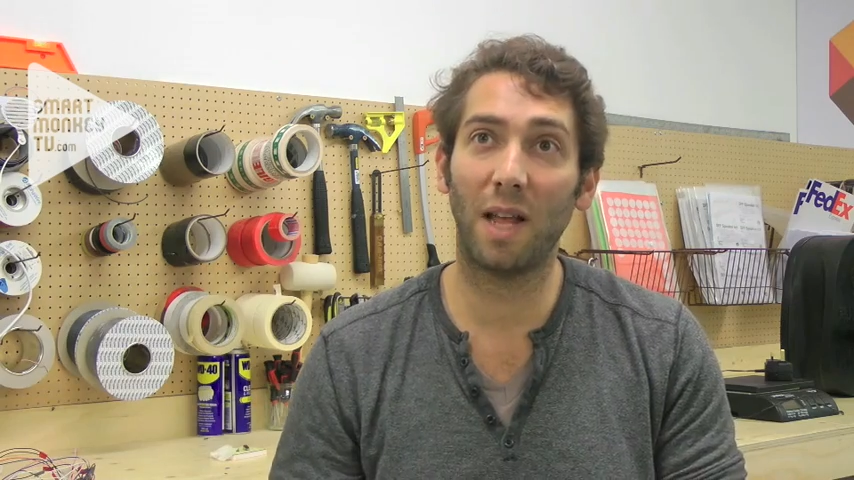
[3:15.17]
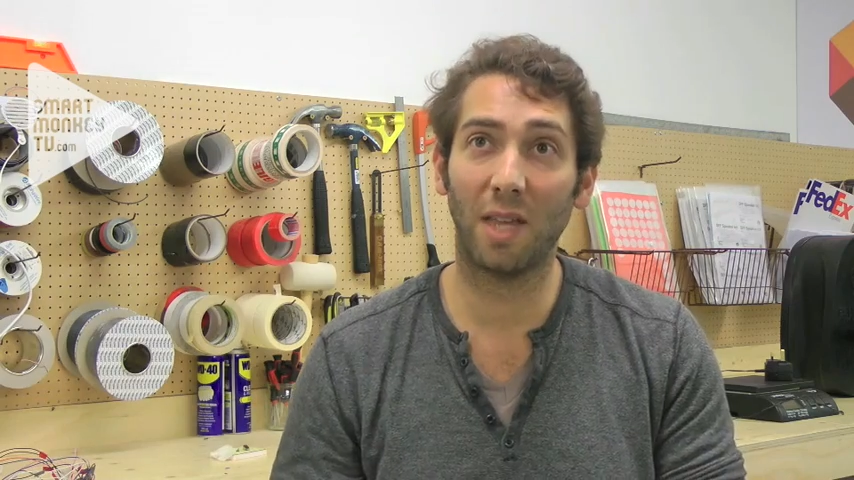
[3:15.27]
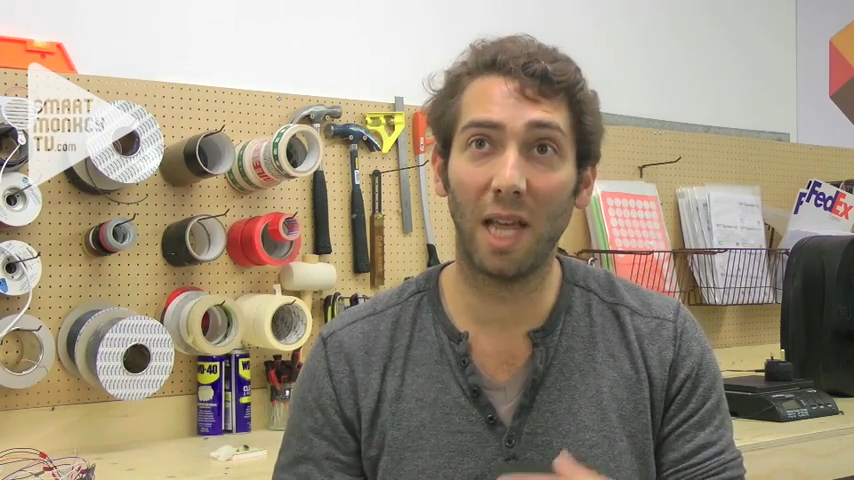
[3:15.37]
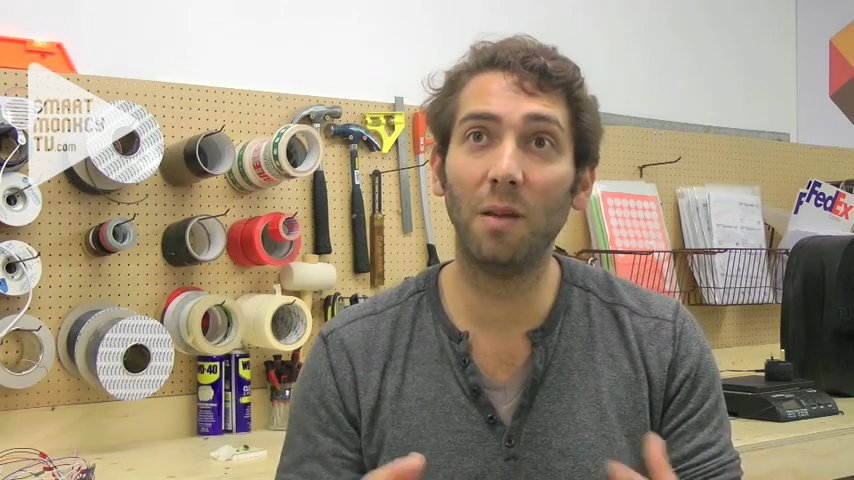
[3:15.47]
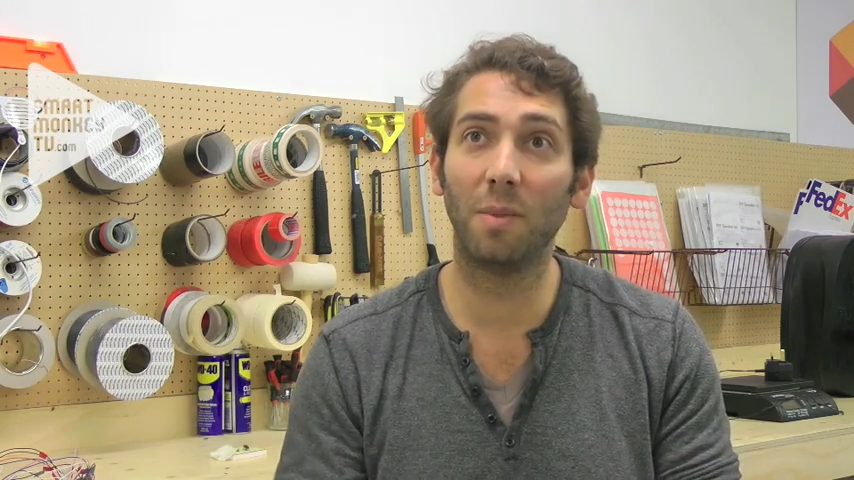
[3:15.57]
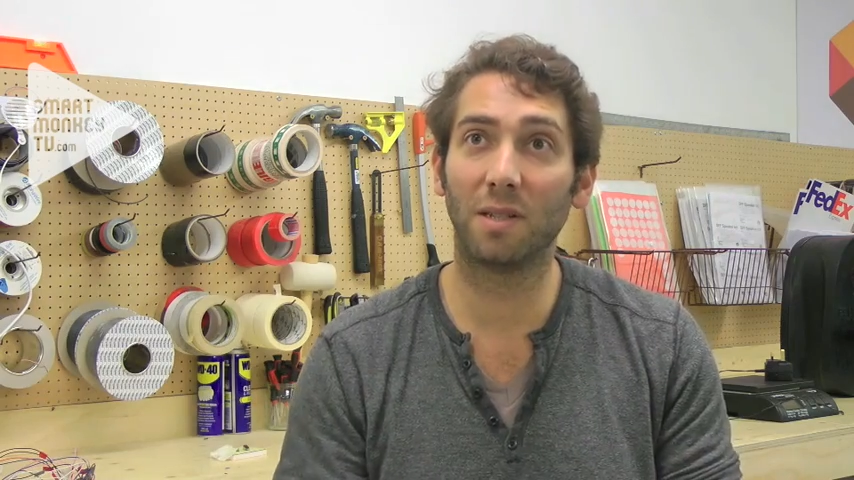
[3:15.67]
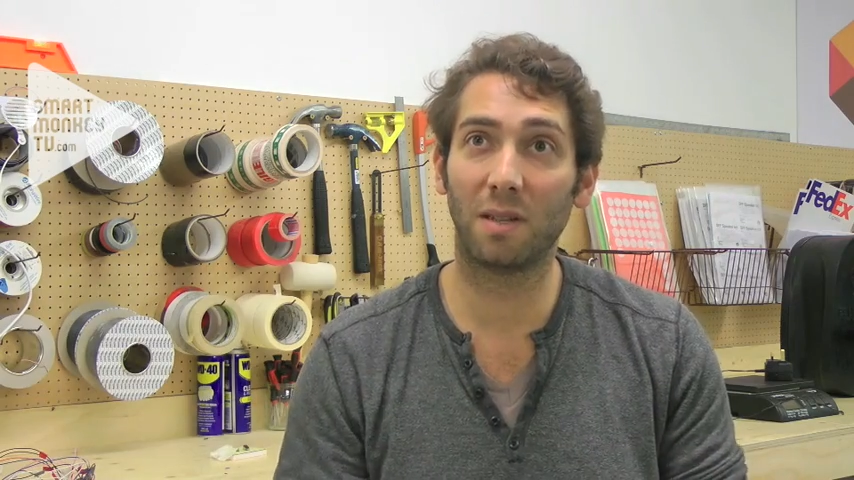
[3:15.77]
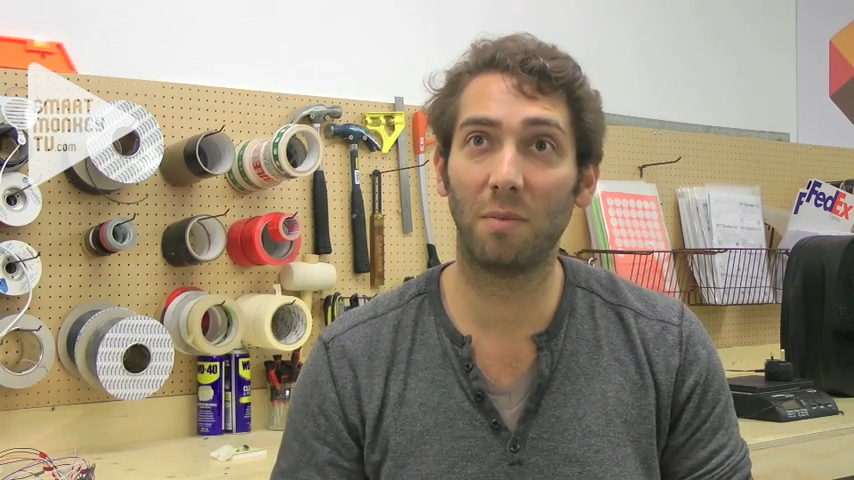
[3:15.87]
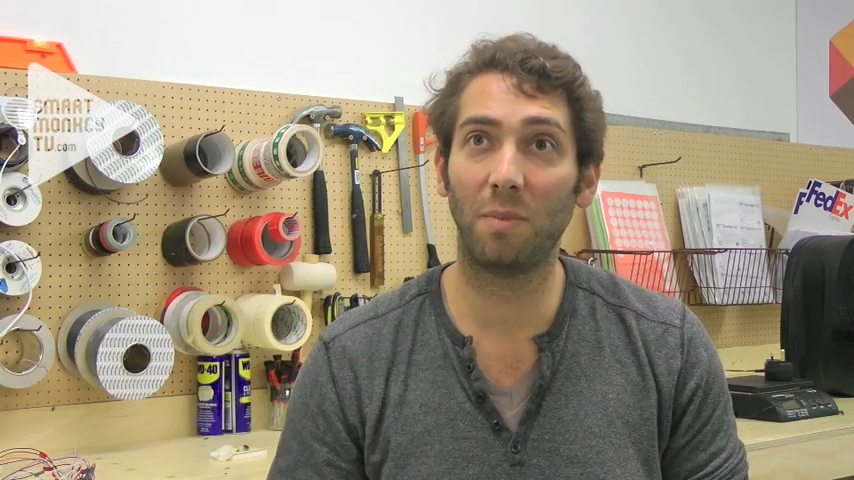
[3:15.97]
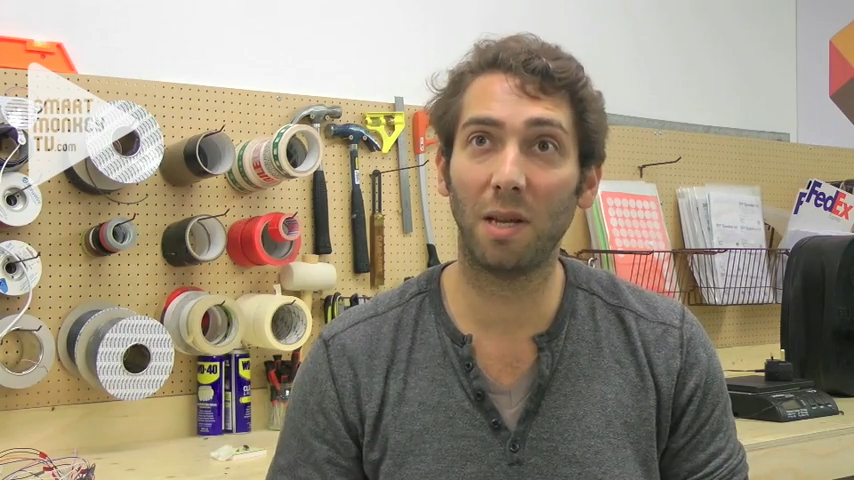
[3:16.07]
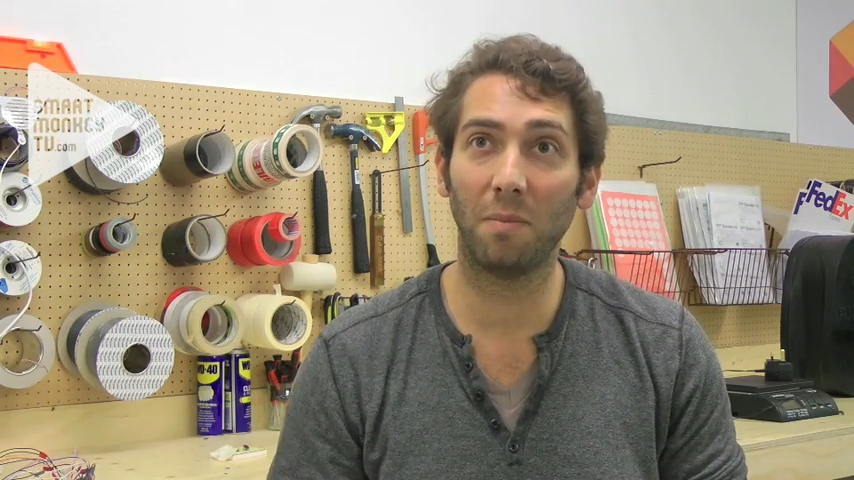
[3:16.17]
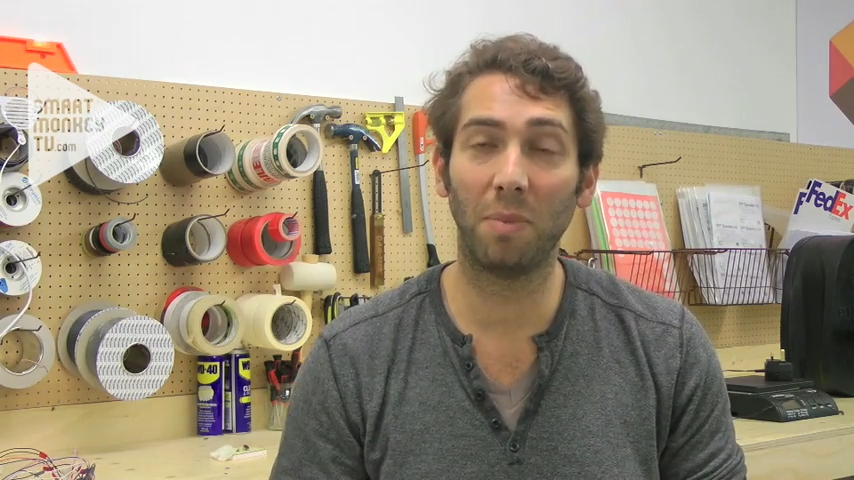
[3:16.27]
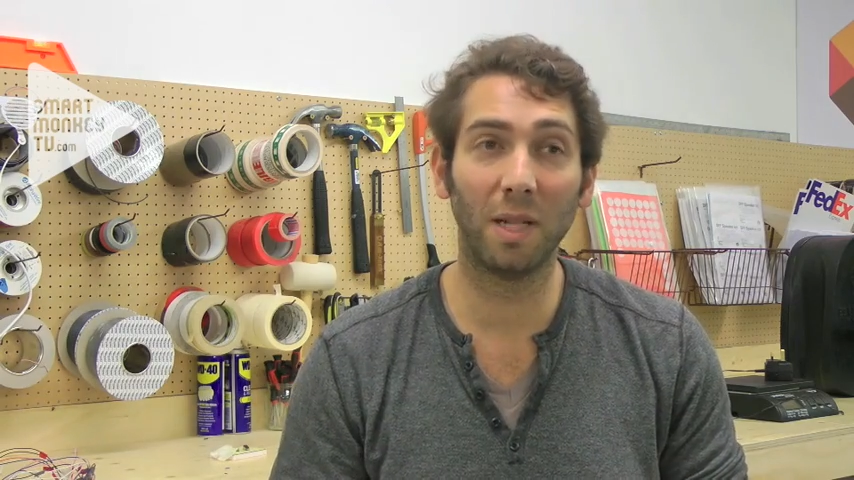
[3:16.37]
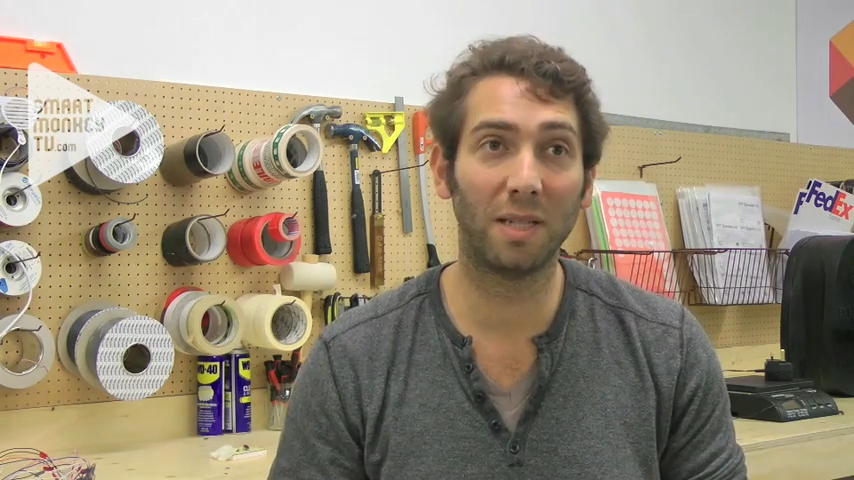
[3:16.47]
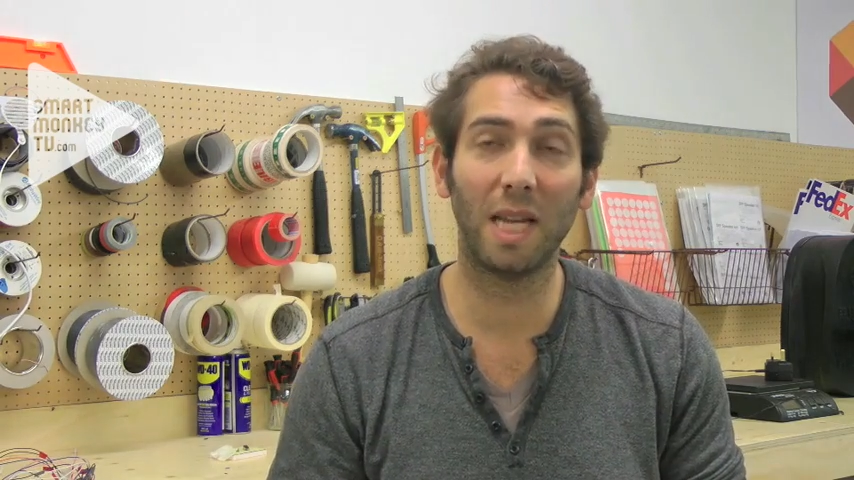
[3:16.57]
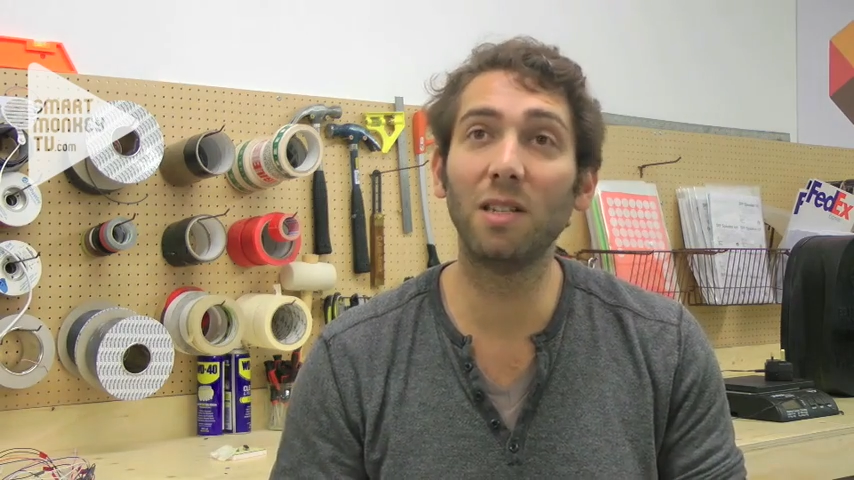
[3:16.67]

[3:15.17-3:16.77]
and the elements that are being built